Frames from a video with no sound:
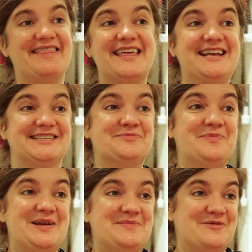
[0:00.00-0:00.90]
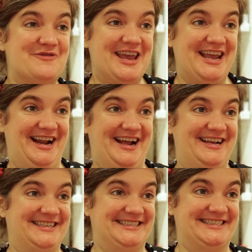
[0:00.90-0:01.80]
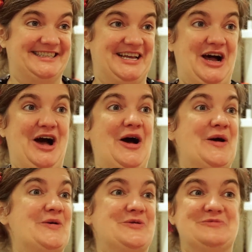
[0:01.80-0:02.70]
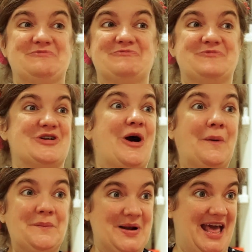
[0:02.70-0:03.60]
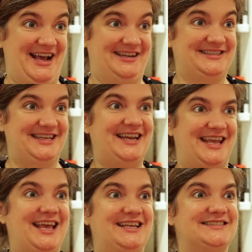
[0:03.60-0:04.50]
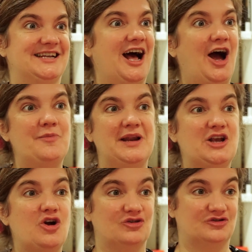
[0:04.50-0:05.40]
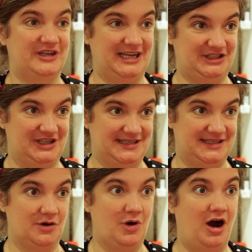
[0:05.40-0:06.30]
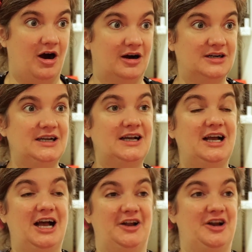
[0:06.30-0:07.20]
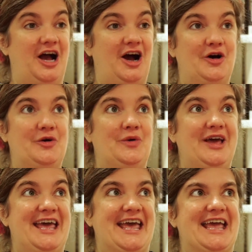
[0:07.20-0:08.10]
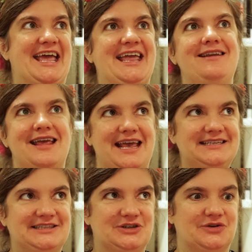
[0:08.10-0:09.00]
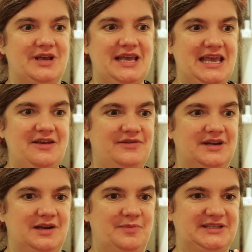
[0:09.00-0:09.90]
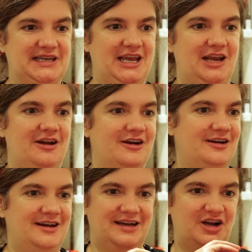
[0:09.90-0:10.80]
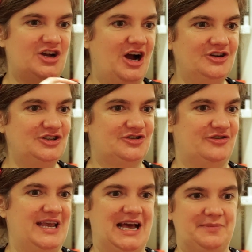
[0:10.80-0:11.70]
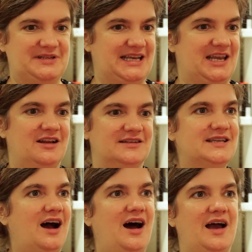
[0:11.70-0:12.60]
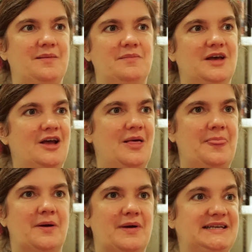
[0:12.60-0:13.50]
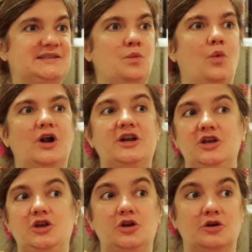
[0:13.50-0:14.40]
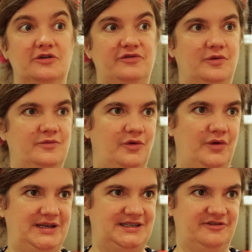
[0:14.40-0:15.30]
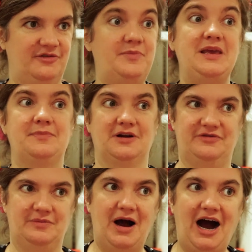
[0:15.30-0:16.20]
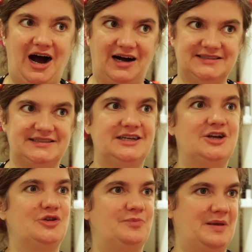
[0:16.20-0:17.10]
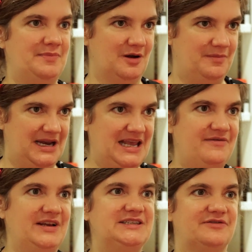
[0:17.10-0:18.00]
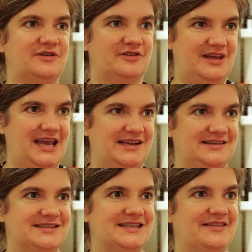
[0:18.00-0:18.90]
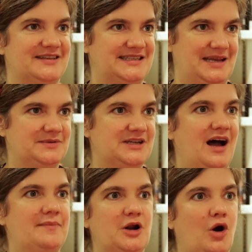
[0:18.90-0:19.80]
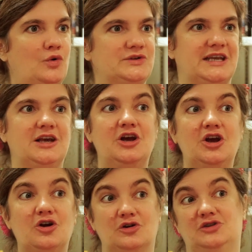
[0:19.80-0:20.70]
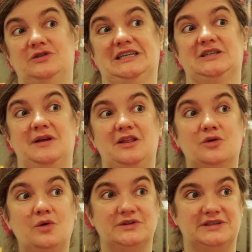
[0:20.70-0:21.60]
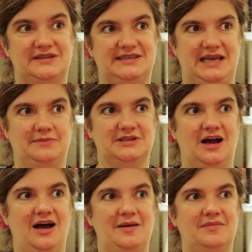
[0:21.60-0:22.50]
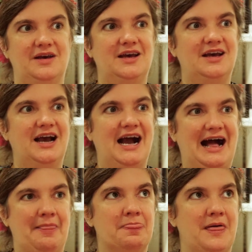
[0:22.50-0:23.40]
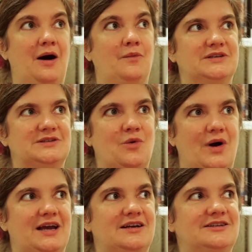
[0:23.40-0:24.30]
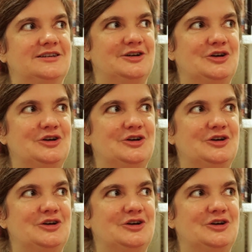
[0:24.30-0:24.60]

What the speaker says: think it's made me realise how complex it is and how many contradictions there are, and how in history, even in a particular country at a particular time, there isn't one uniform voice of people of the past, that people are believing different things at the same time and holding contradictory thoughts at the same time. And that was quite a